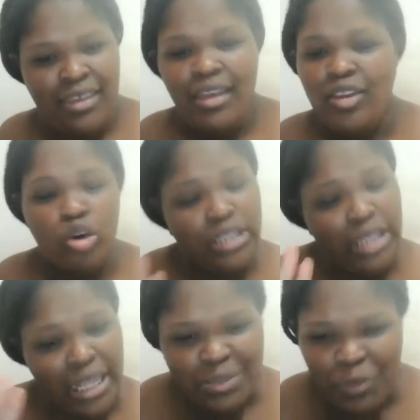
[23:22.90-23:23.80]
Don't
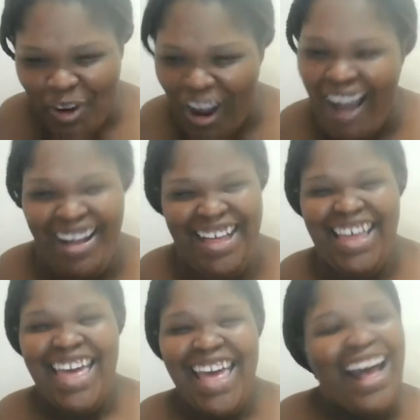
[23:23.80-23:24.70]
get me wrong.
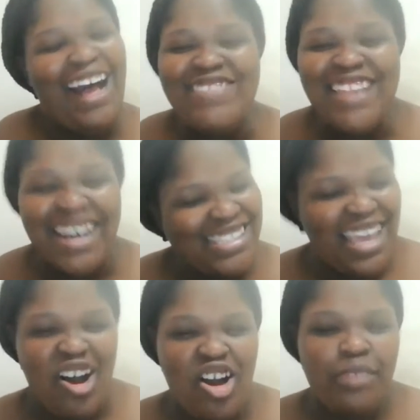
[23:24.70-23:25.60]
I'm not saying
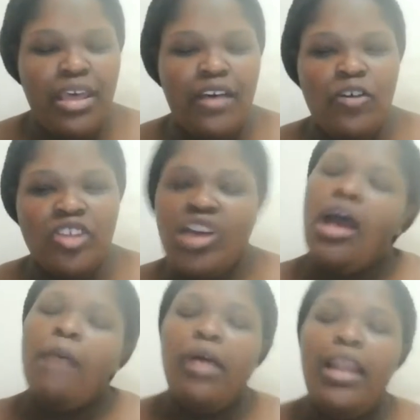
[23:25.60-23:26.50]
how he behaved was right.
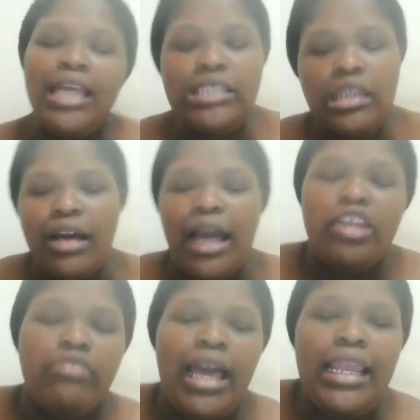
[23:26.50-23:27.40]
But let's look at
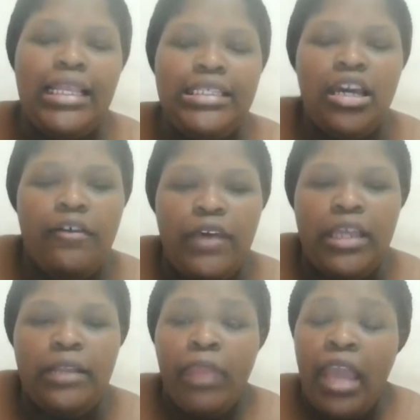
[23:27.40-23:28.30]
the reality of
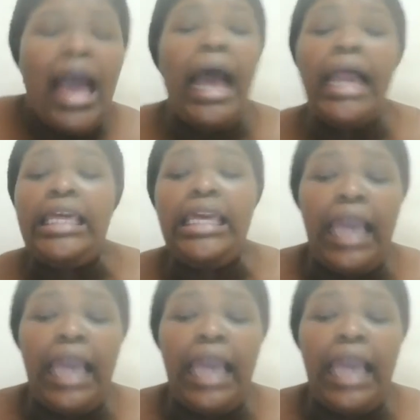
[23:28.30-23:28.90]
it. Had